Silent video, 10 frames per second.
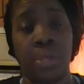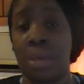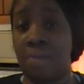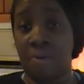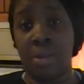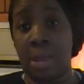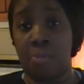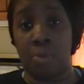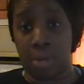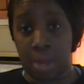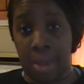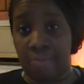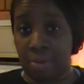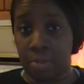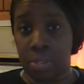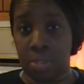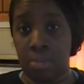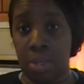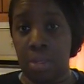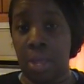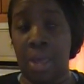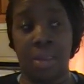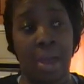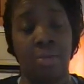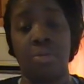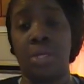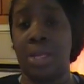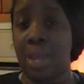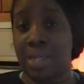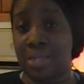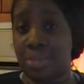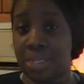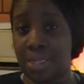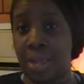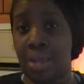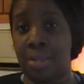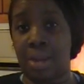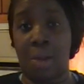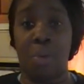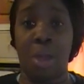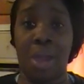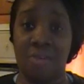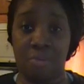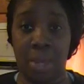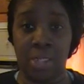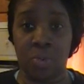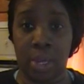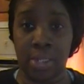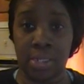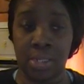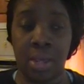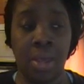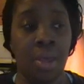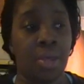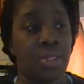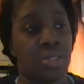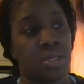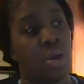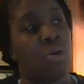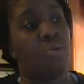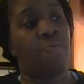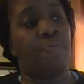it felt like more than 9 volts to me. I don't think that's a mistake that I will ever make twice. So